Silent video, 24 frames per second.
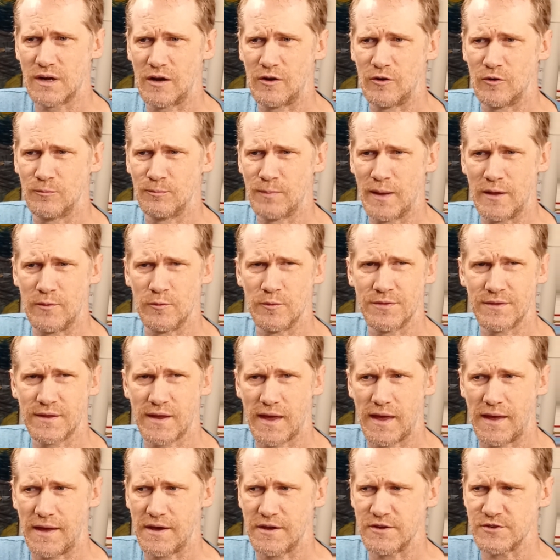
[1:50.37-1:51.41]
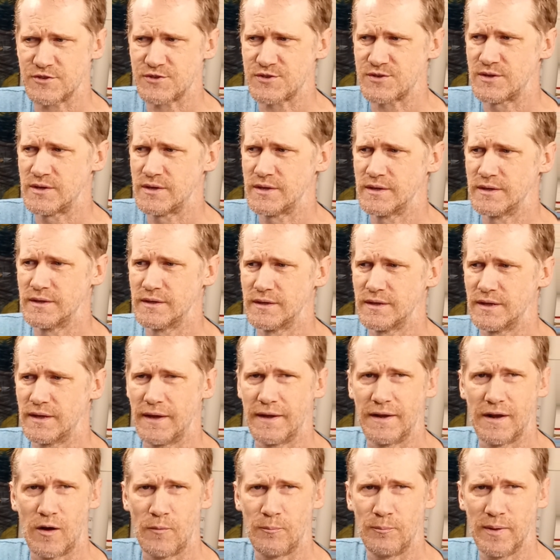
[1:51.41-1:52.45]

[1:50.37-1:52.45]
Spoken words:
I'll pay with cash and I'll